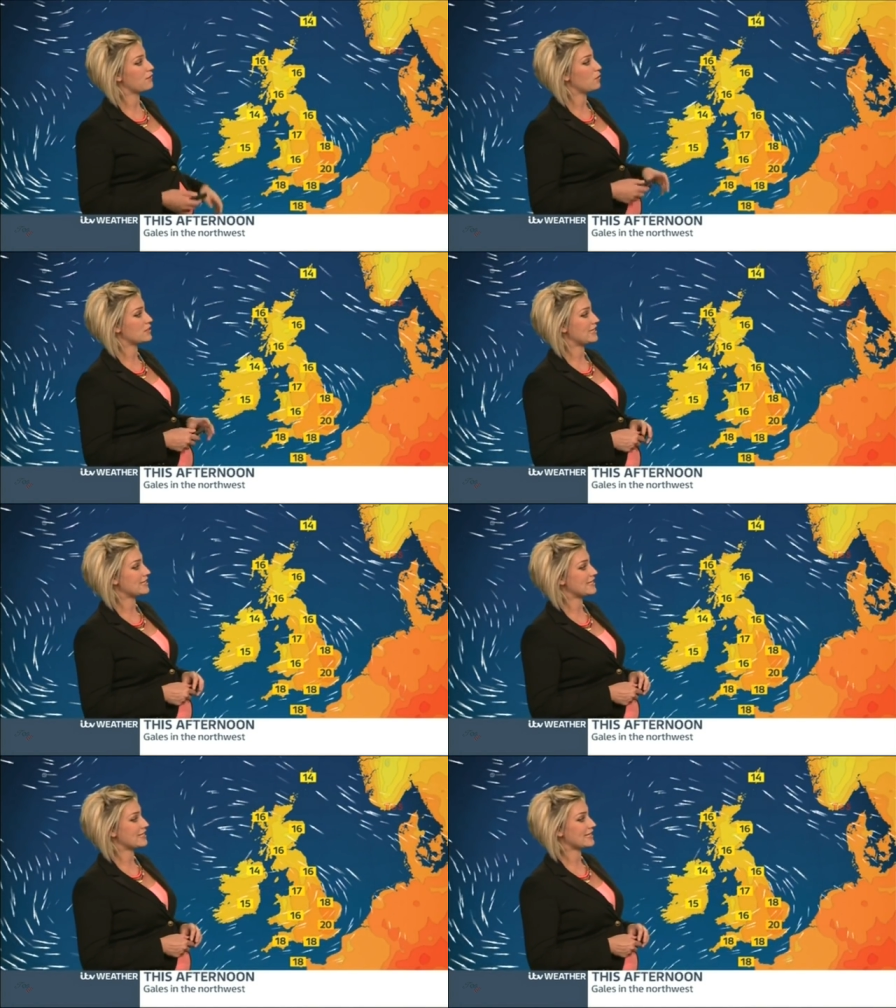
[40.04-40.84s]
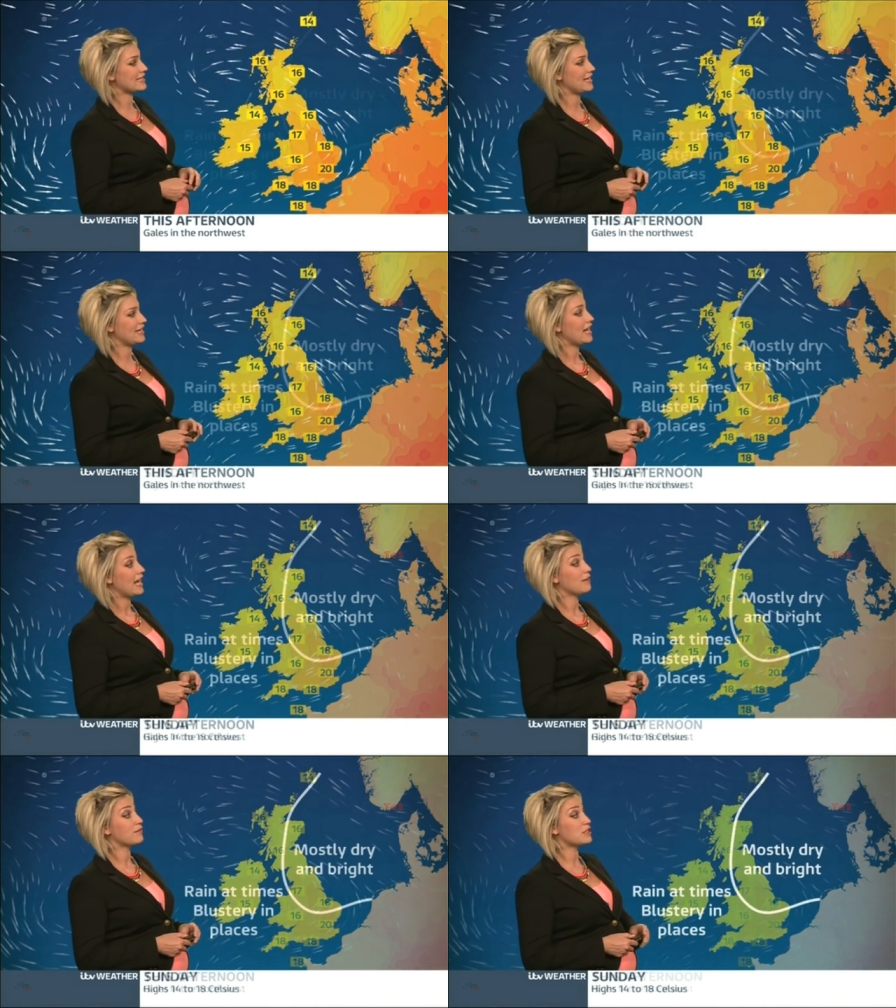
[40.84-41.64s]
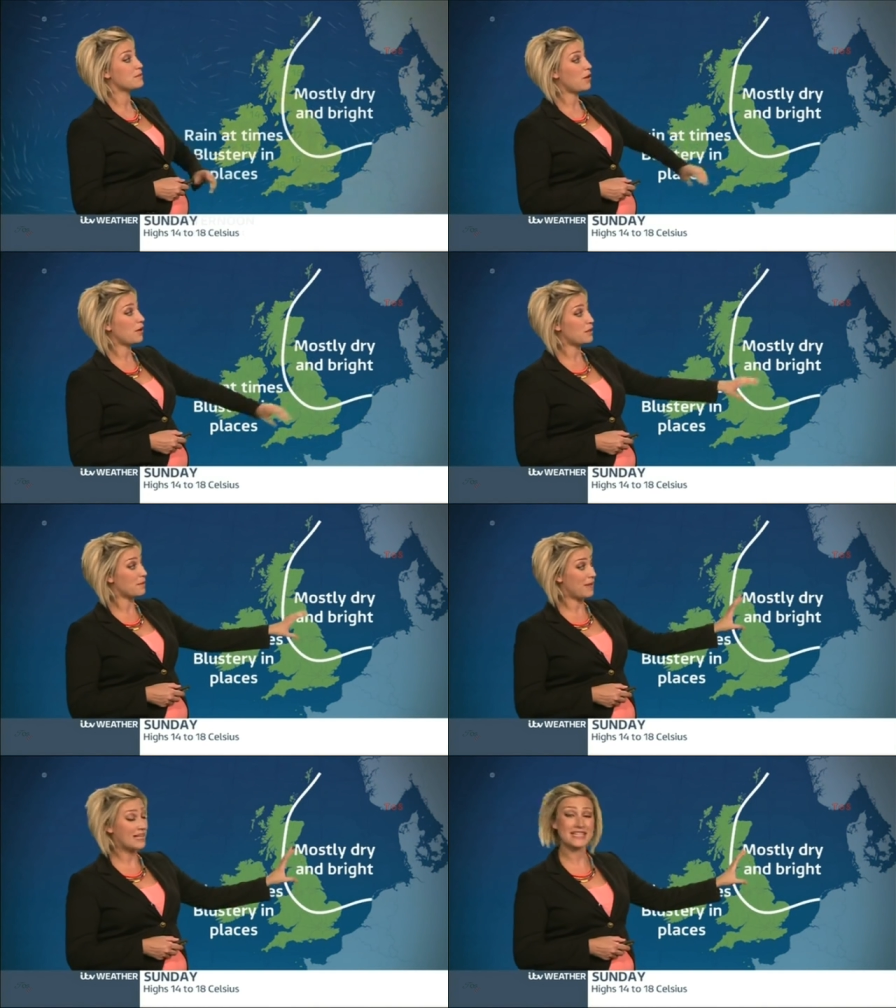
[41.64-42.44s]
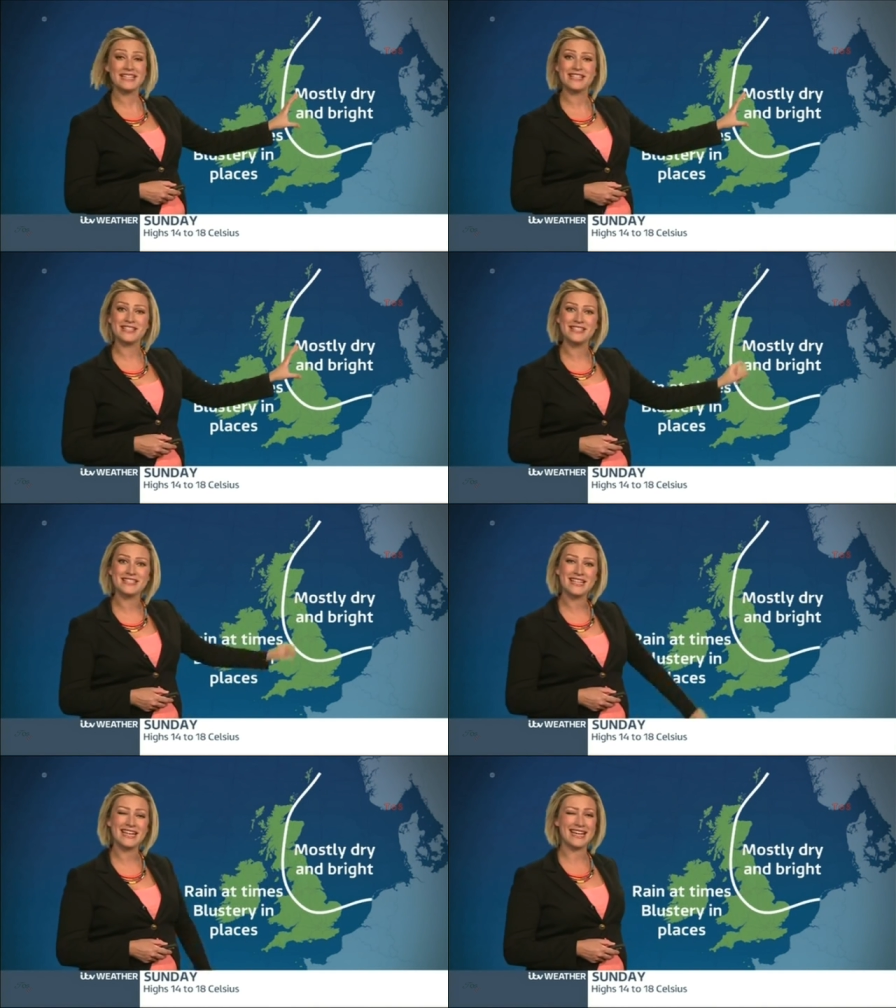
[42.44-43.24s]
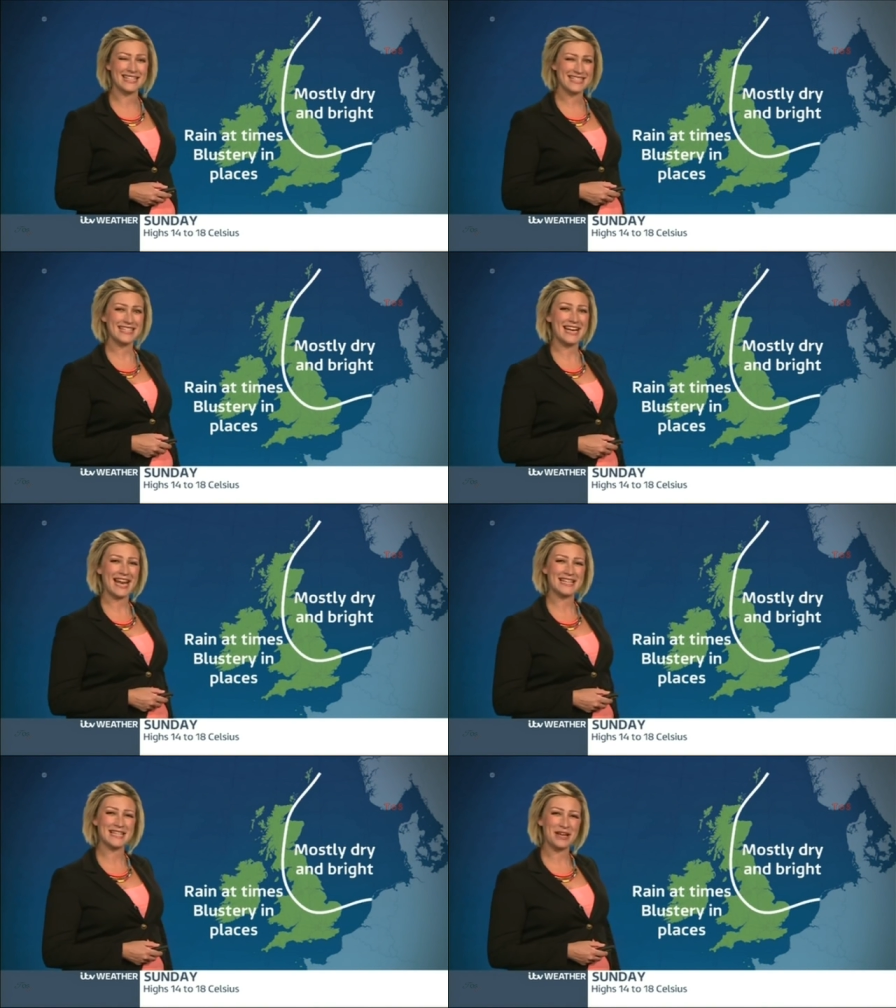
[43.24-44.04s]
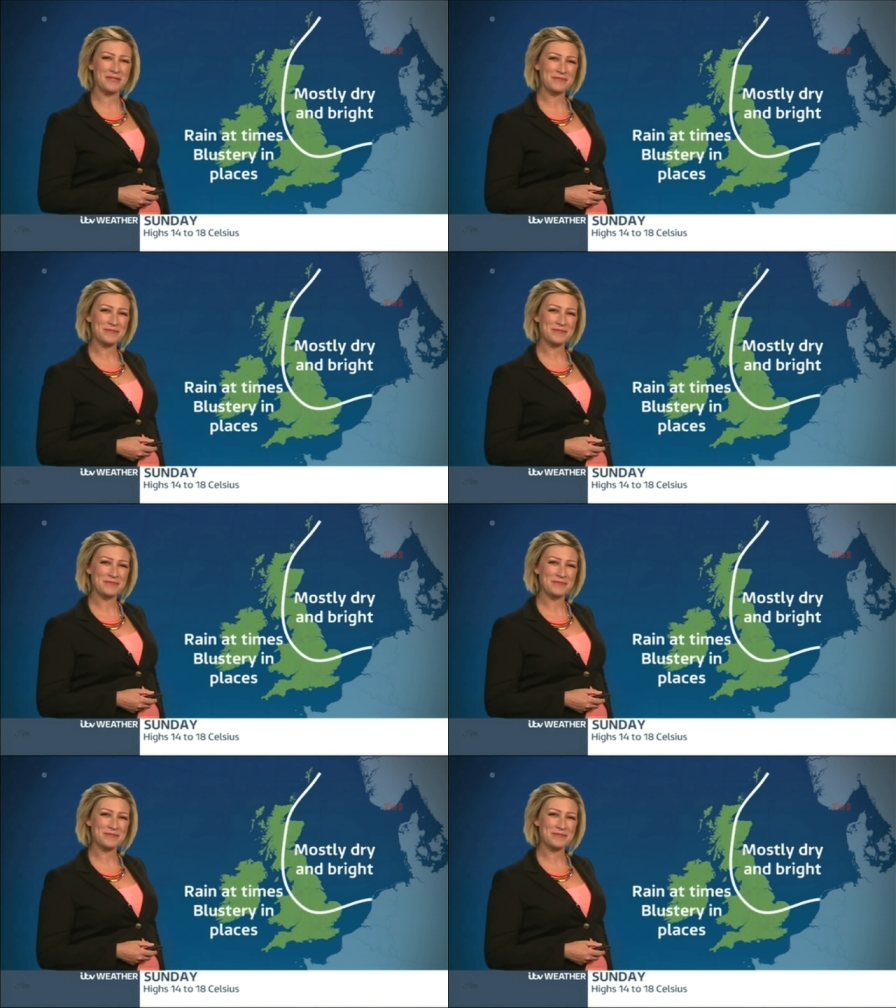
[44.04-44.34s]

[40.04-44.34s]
of 14 to 16. And for tomorrow, the best conditions to the east. See you later.